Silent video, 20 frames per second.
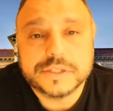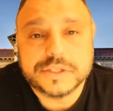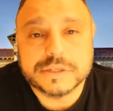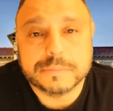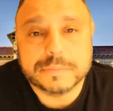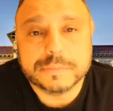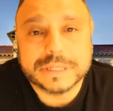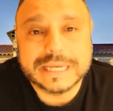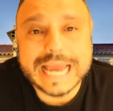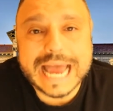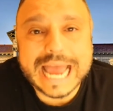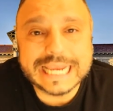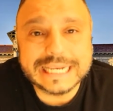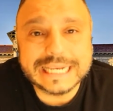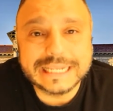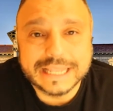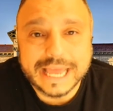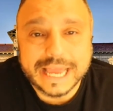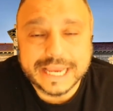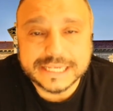
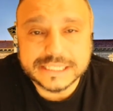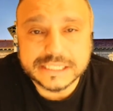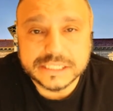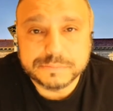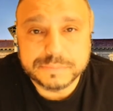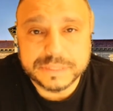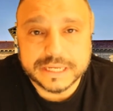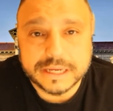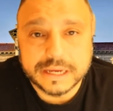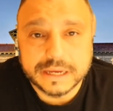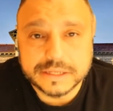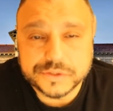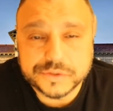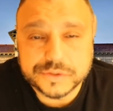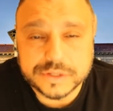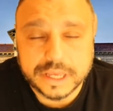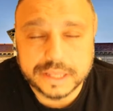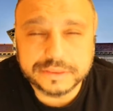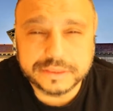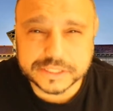guidelines, because
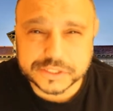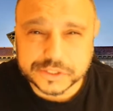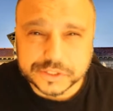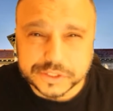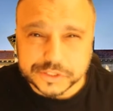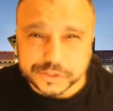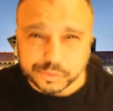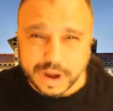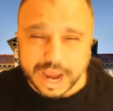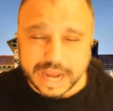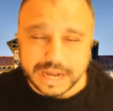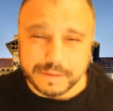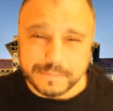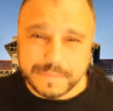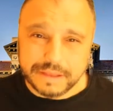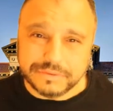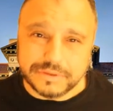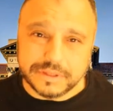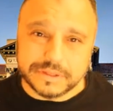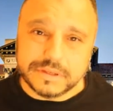this is right
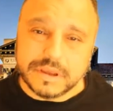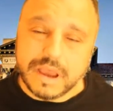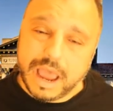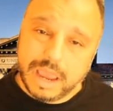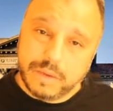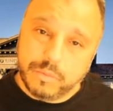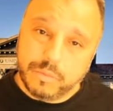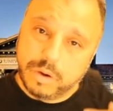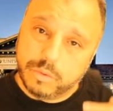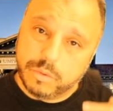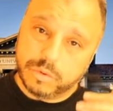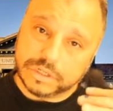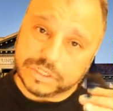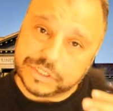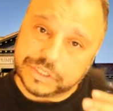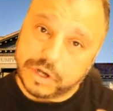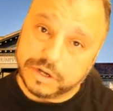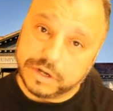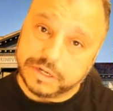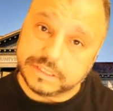about the time where we're
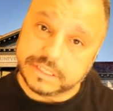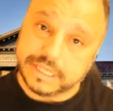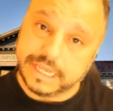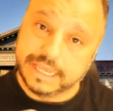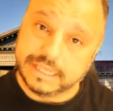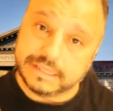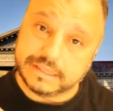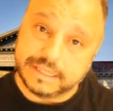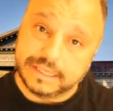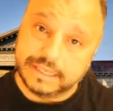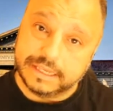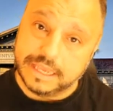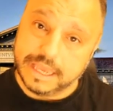starting to hit the